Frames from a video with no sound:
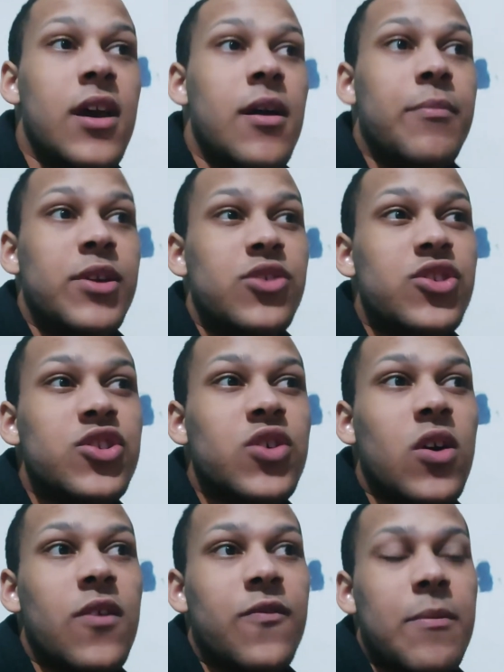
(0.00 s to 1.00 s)
But you just
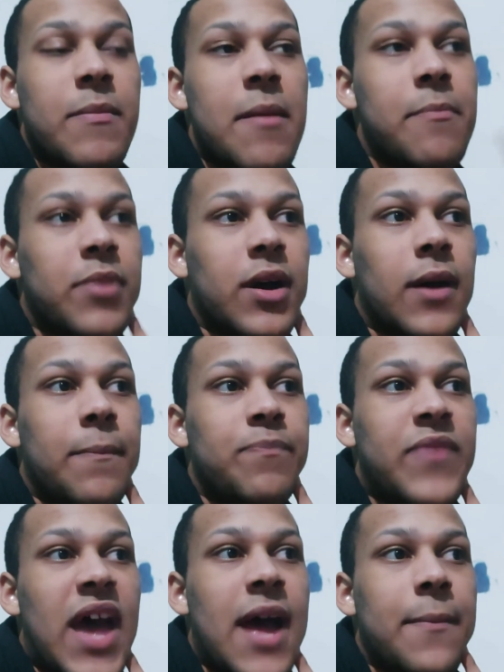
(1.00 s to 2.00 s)
got to remember
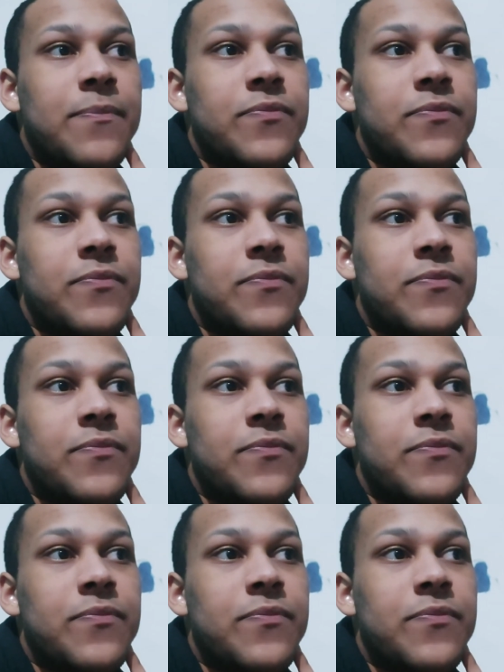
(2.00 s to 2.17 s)
that